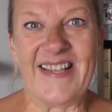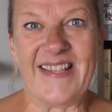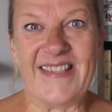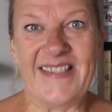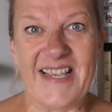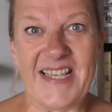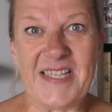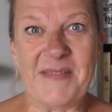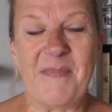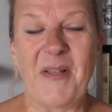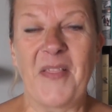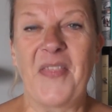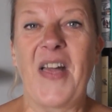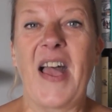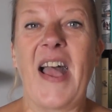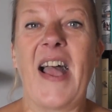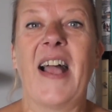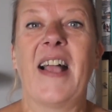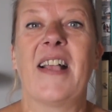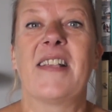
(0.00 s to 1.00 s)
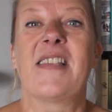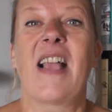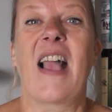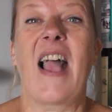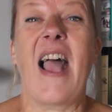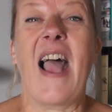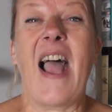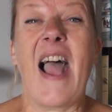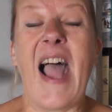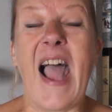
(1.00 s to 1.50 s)
This month
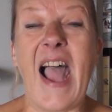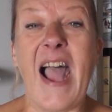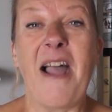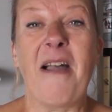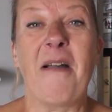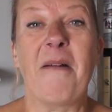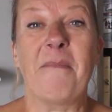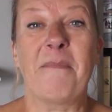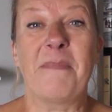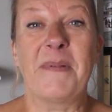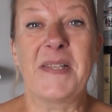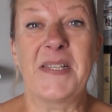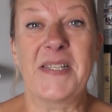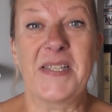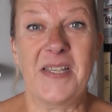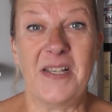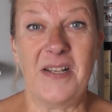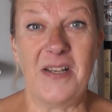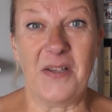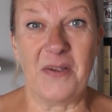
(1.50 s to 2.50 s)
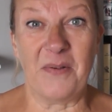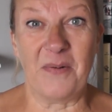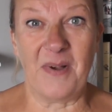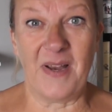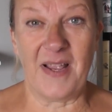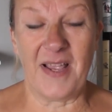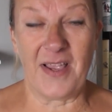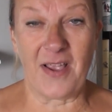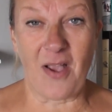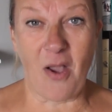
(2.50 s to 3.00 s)
has
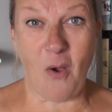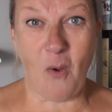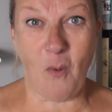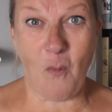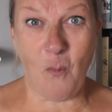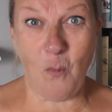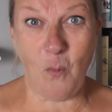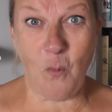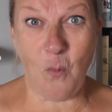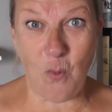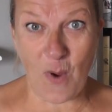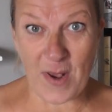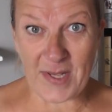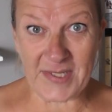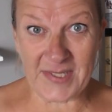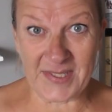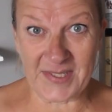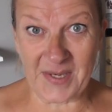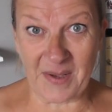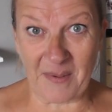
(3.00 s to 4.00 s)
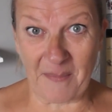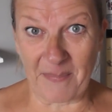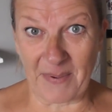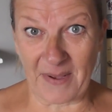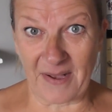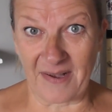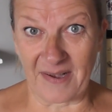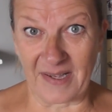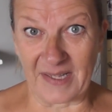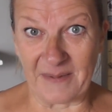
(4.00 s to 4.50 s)
absolutely whizzed
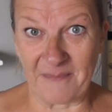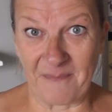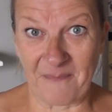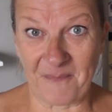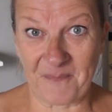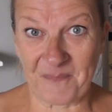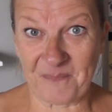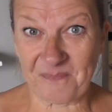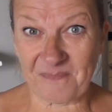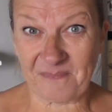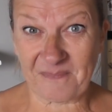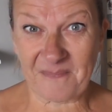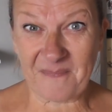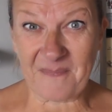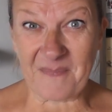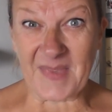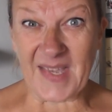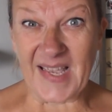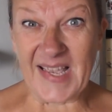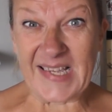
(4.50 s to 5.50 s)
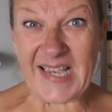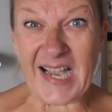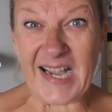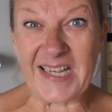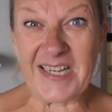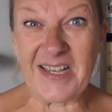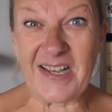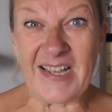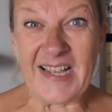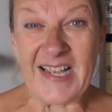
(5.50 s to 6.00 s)
by. It
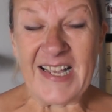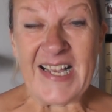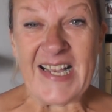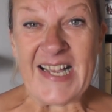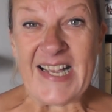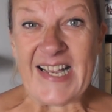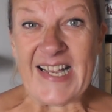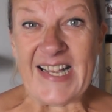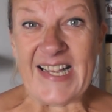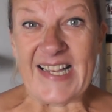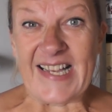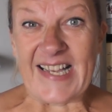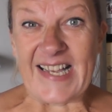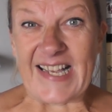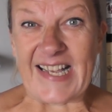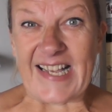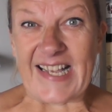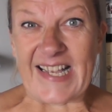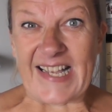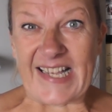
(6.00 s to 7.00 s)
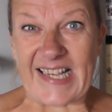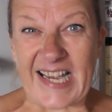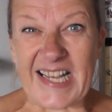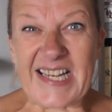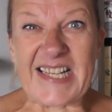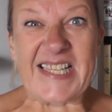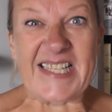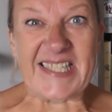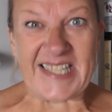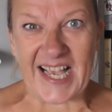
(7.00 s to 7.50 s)
kind
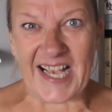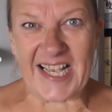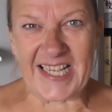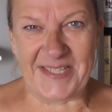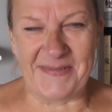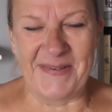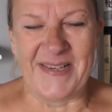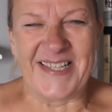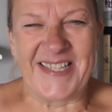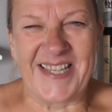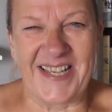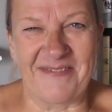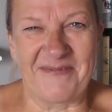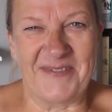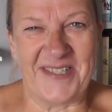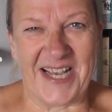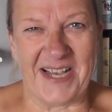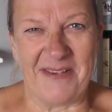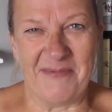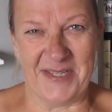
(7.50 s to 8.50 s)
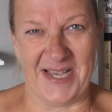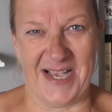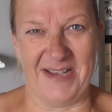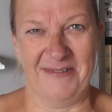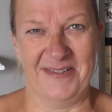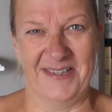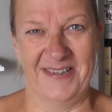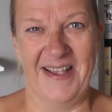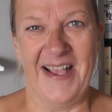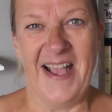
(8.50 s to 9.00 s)
of scares me sometimes
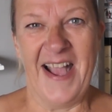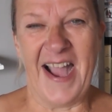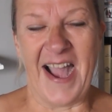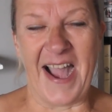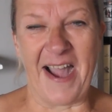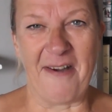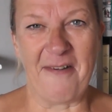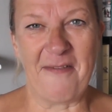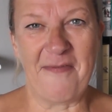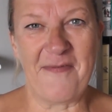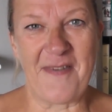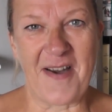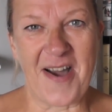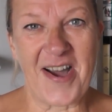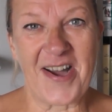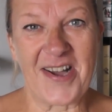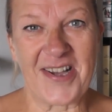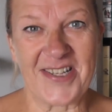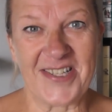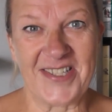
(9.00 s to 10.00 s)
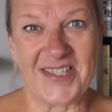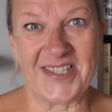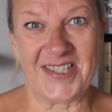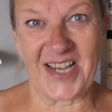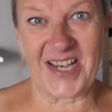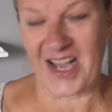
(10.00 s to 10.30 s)
how fast